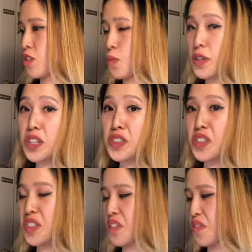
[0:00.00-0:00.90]
You guys are
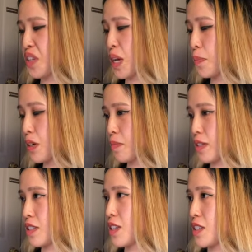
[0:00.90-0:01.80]
excited for the upcoming
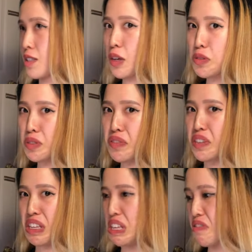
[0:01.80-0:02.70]
sets. Now there's
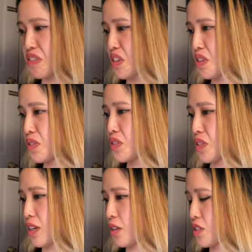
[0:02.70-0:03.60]
even Eevee Heroes announced.